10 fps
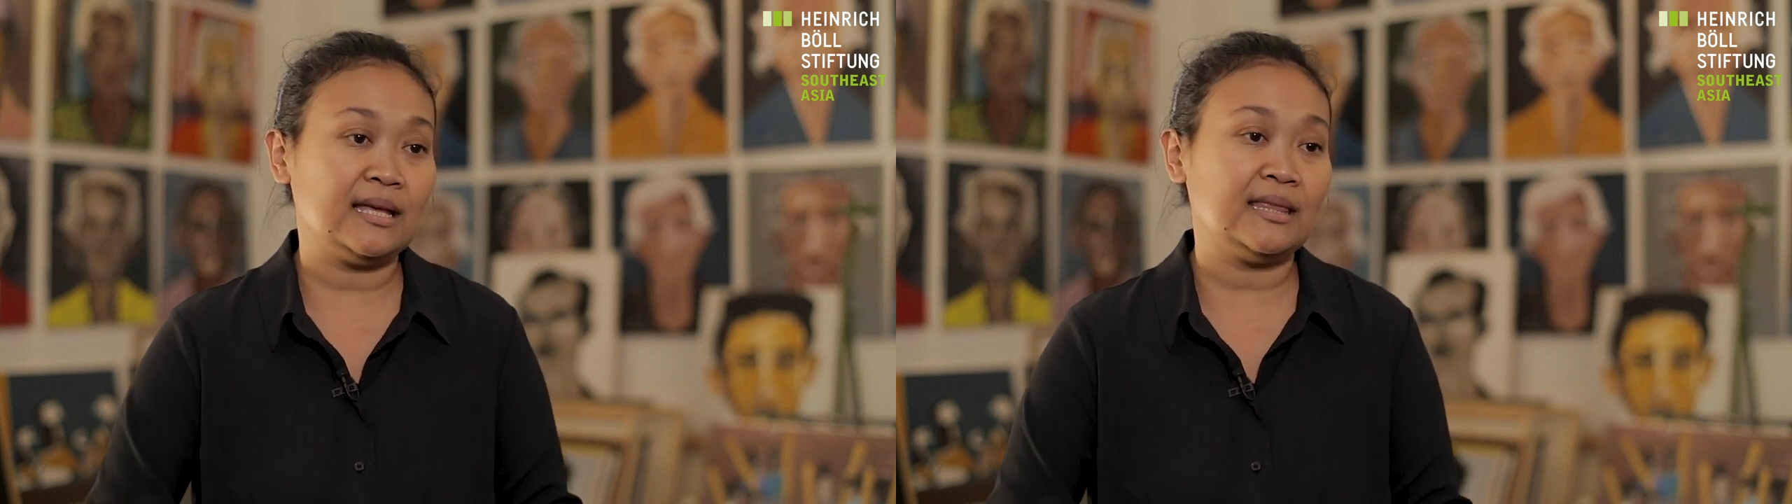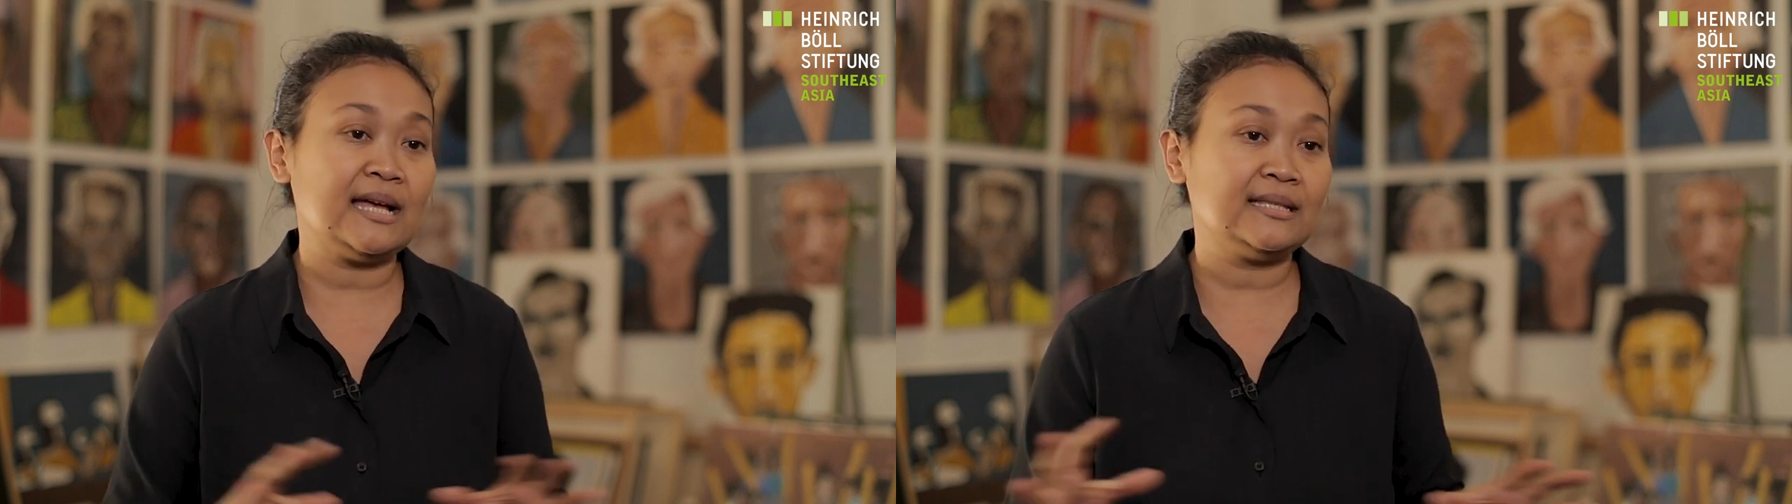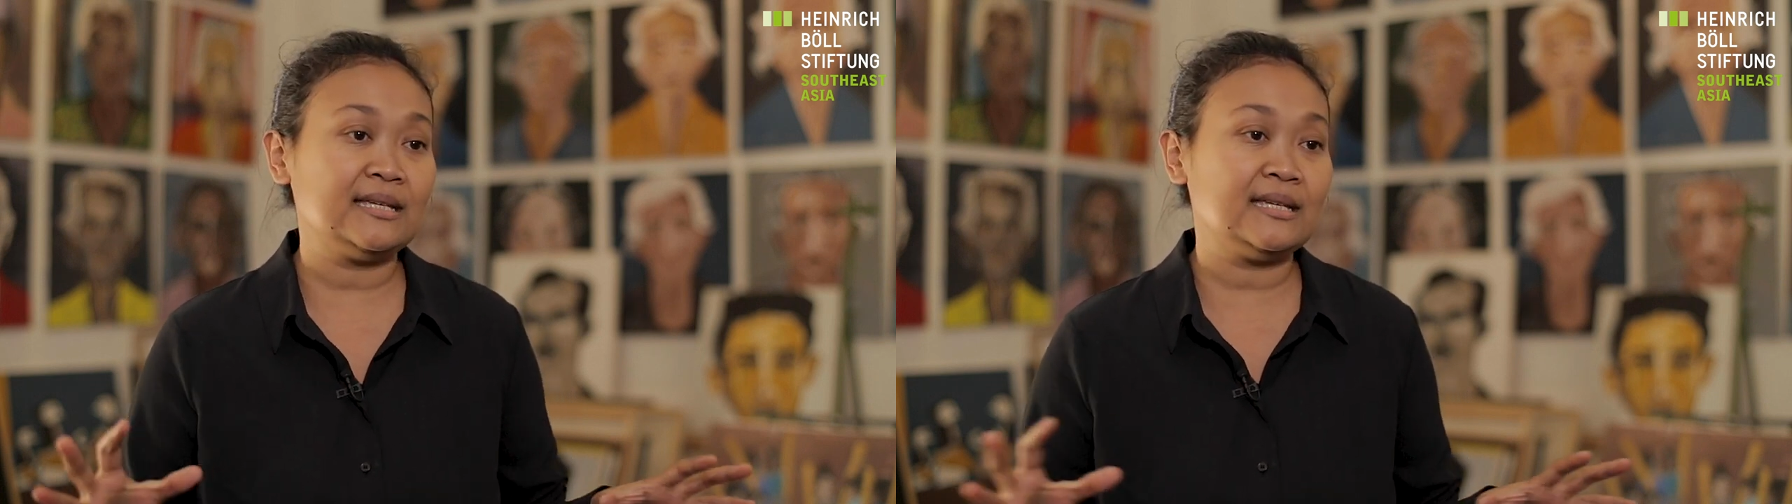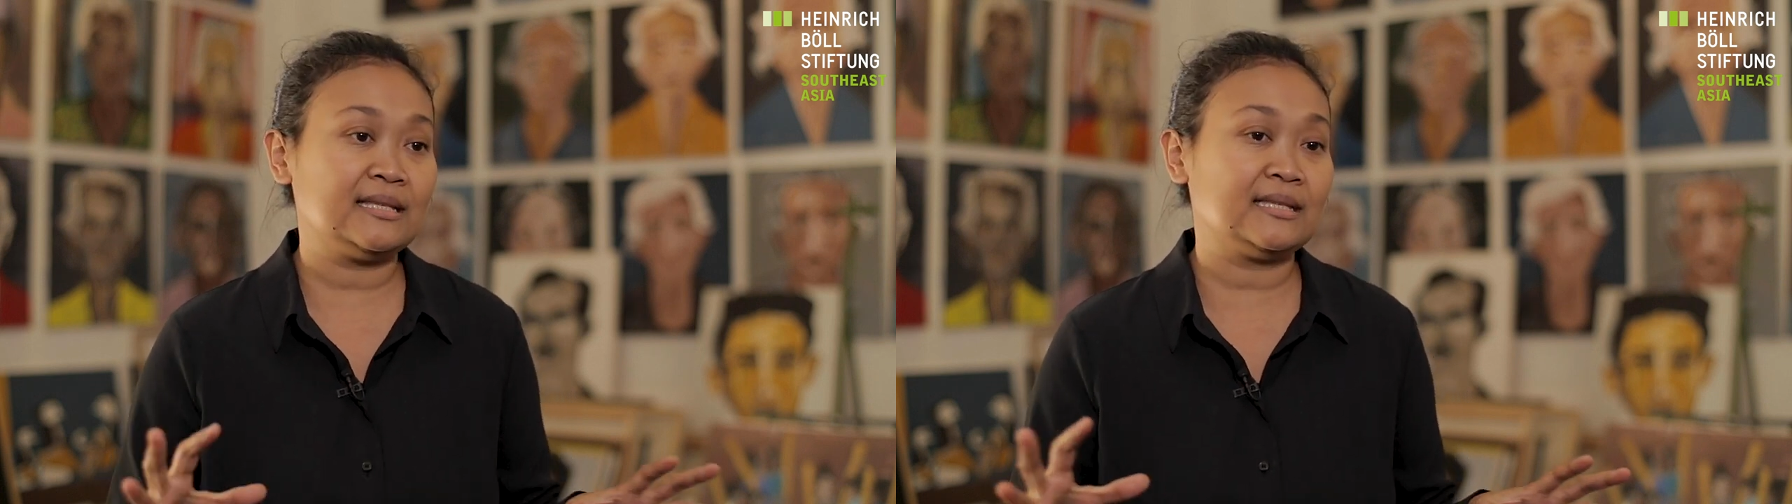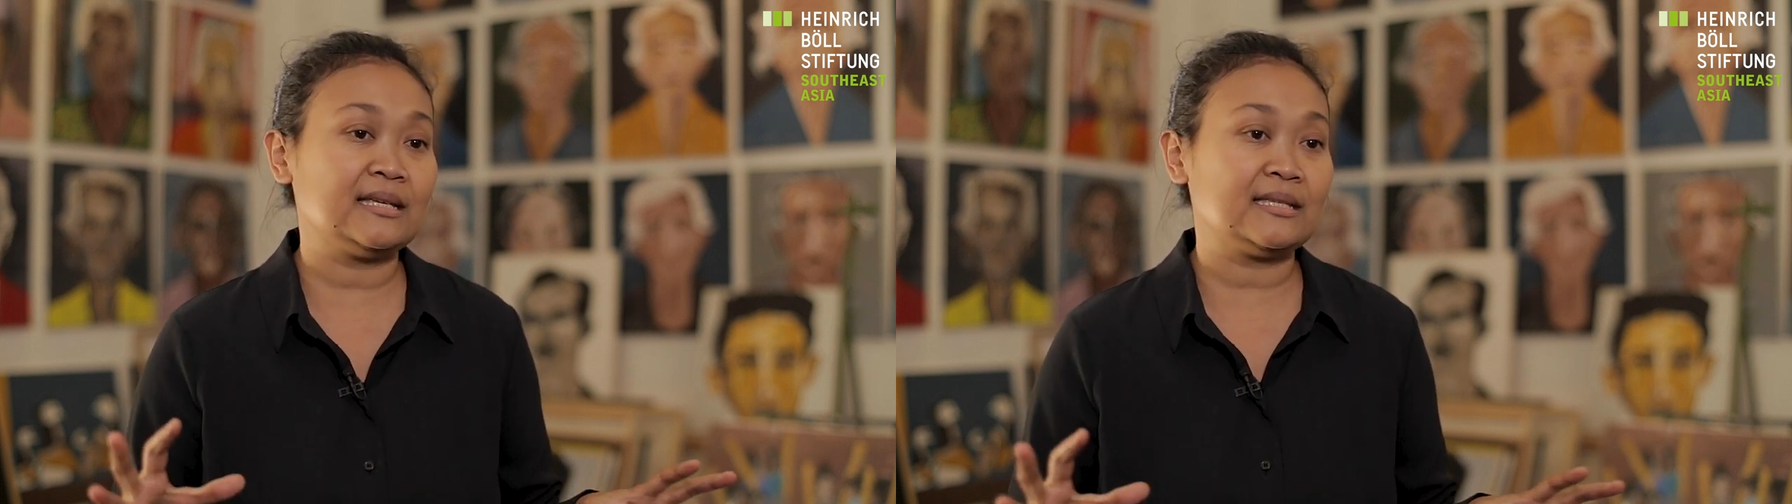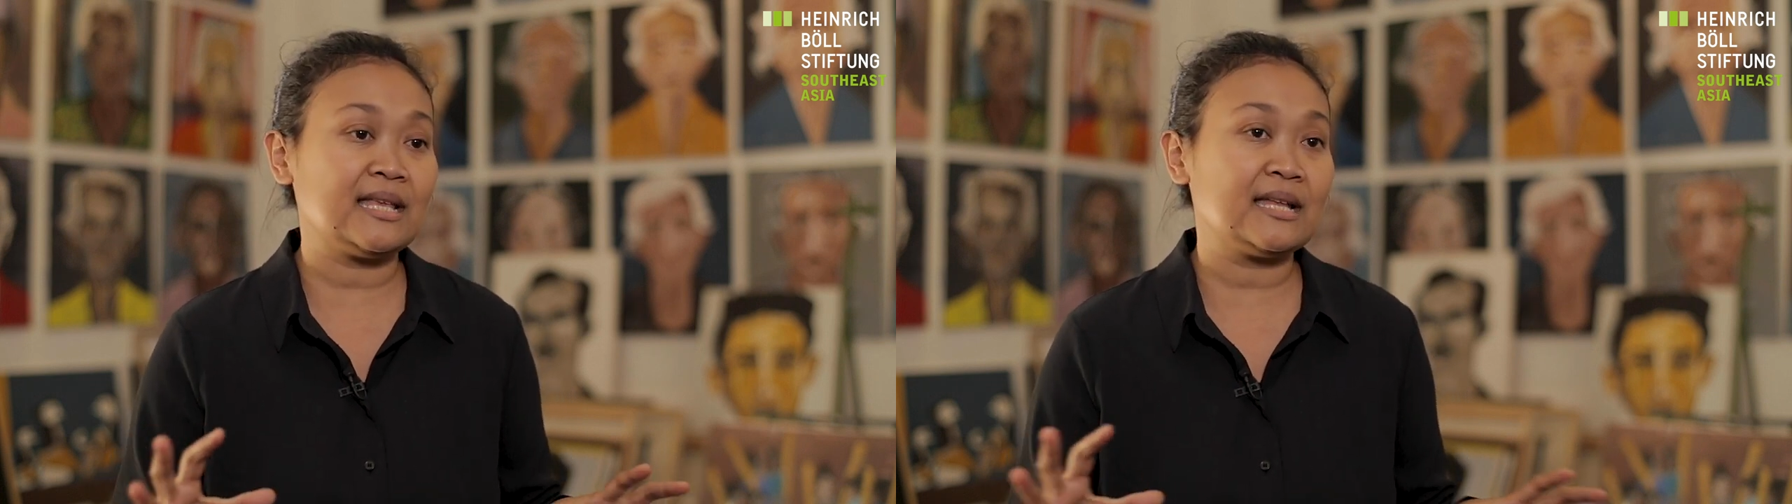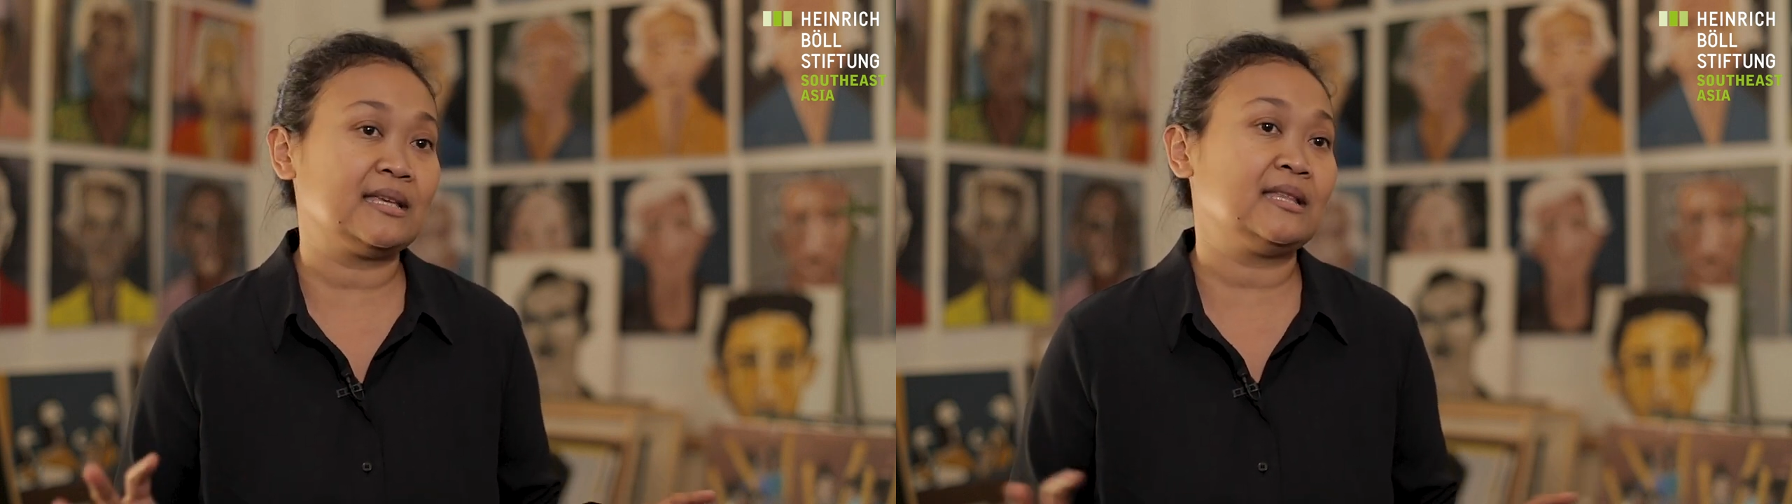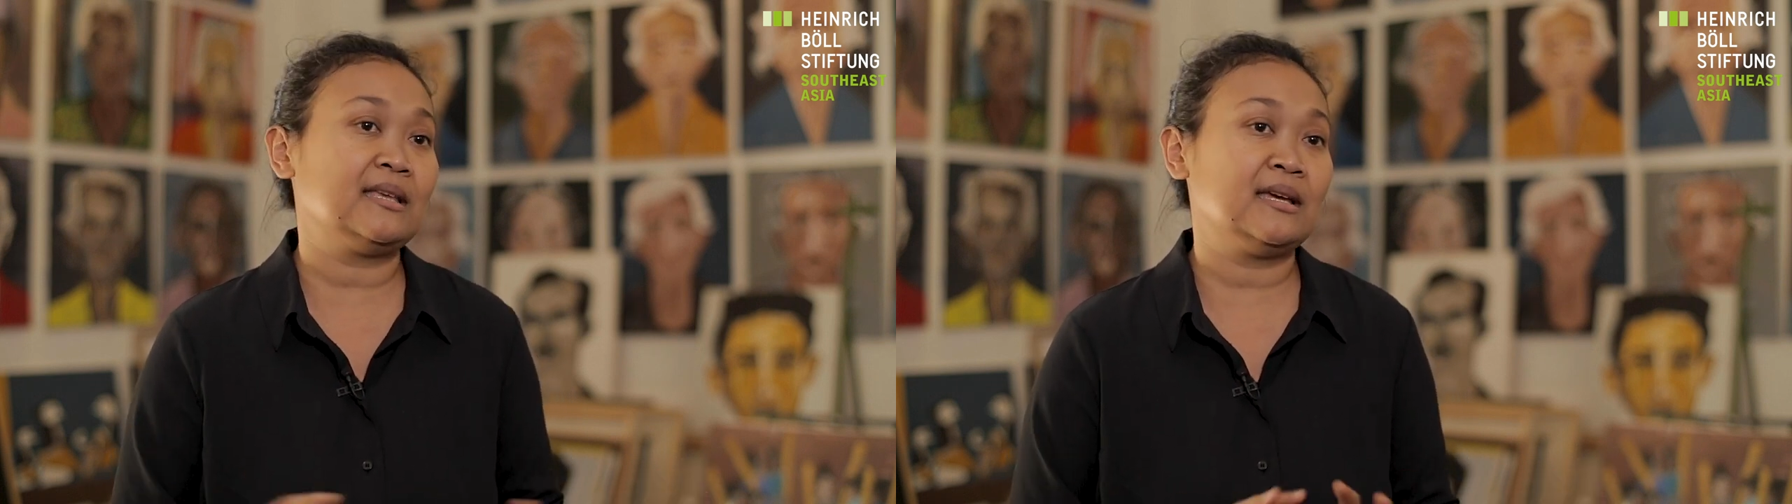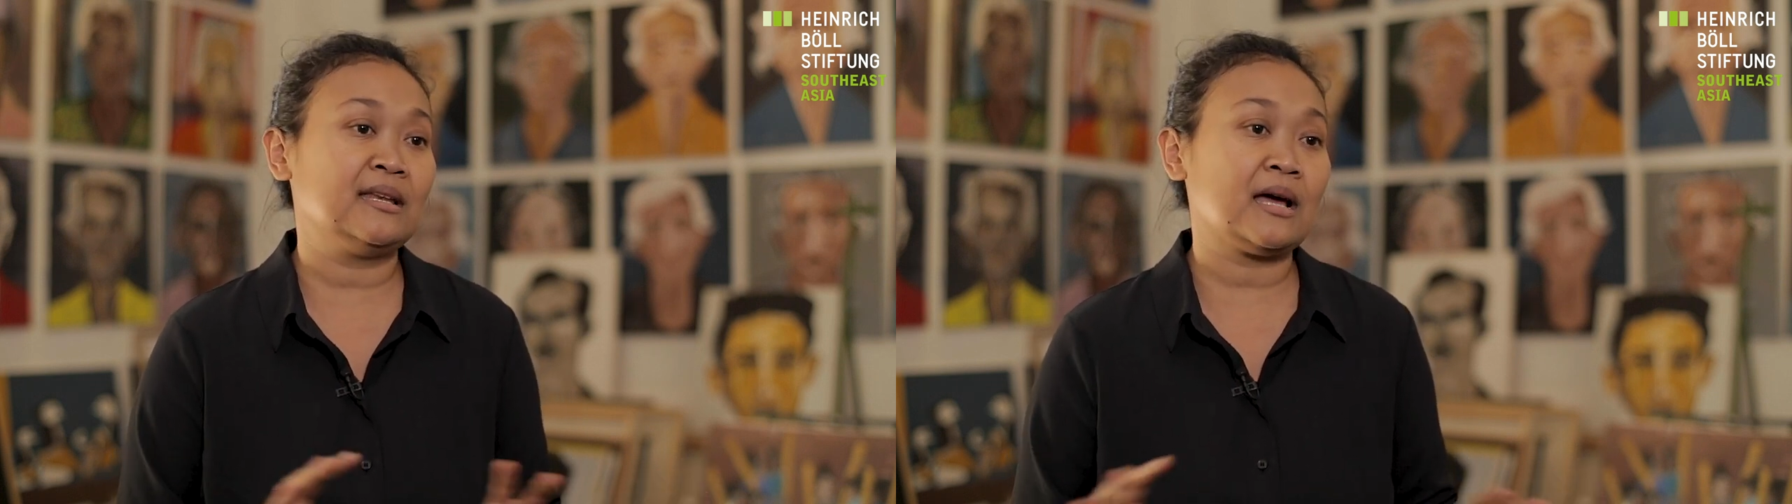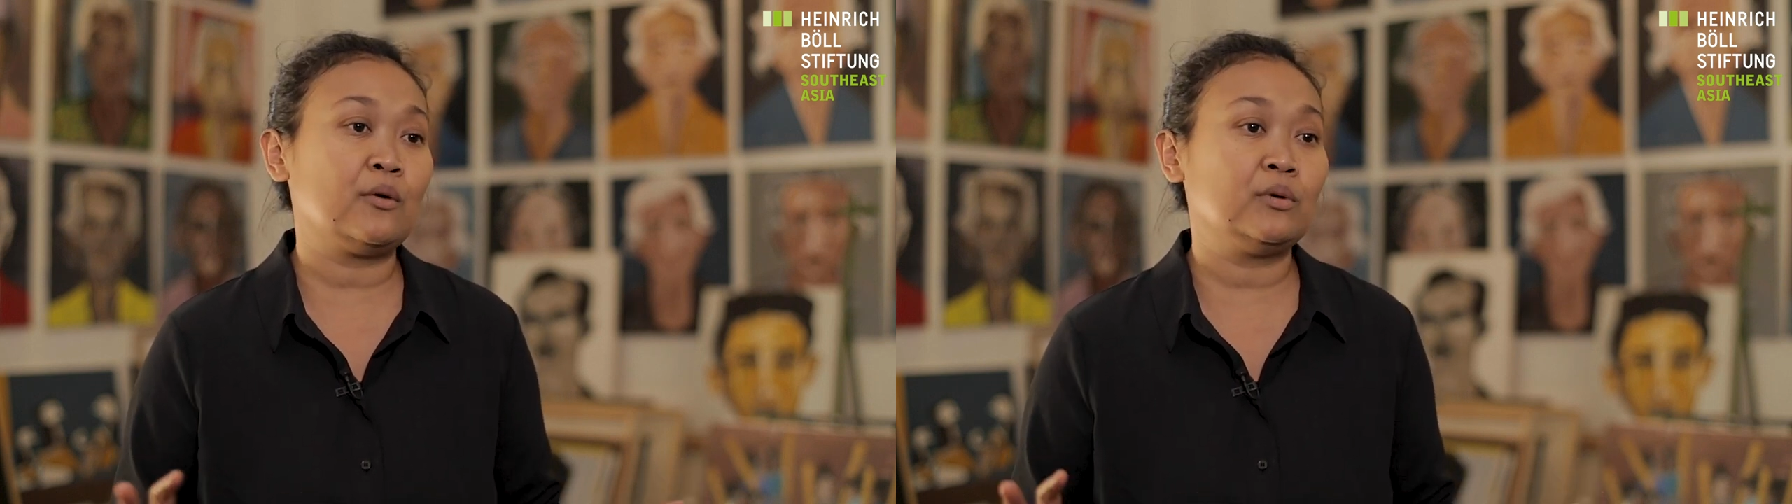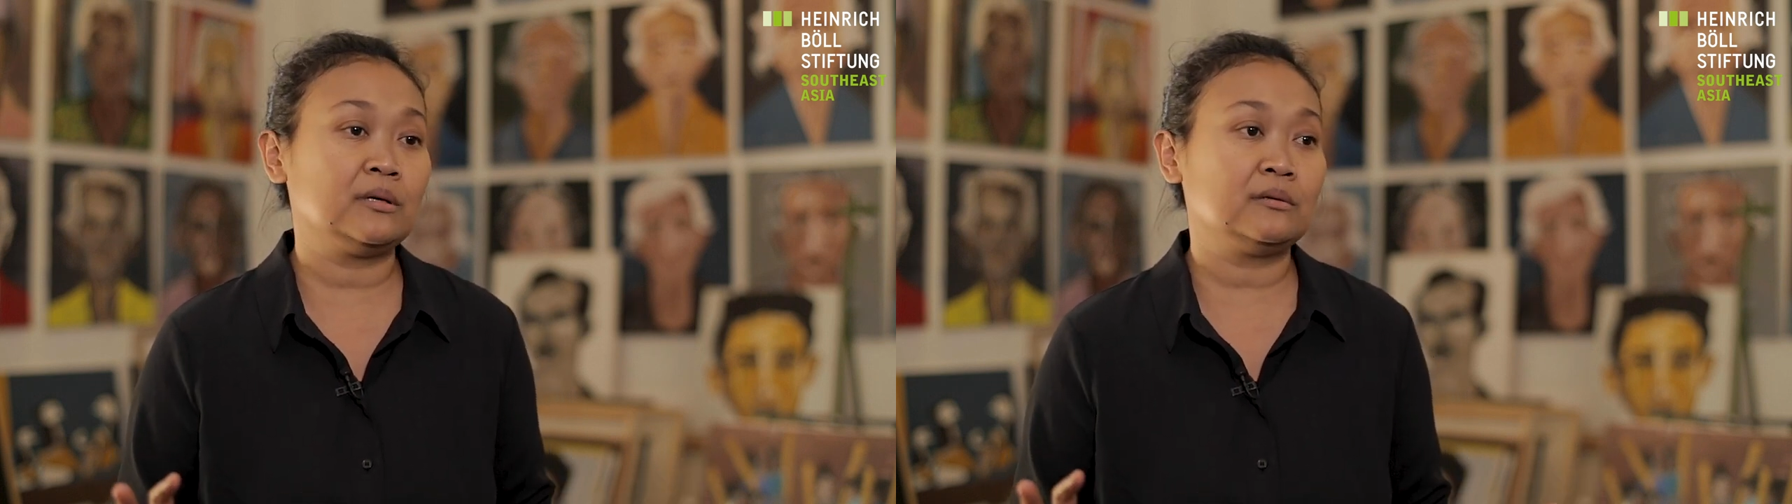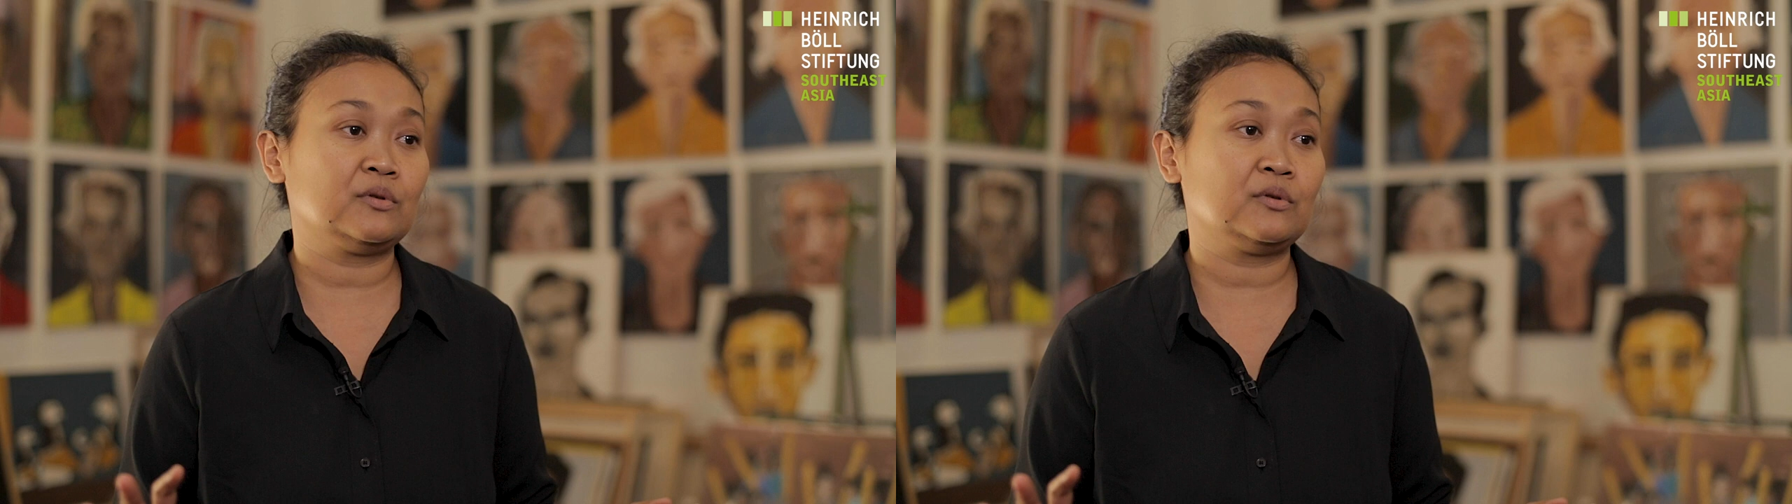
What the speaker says: That is stated in our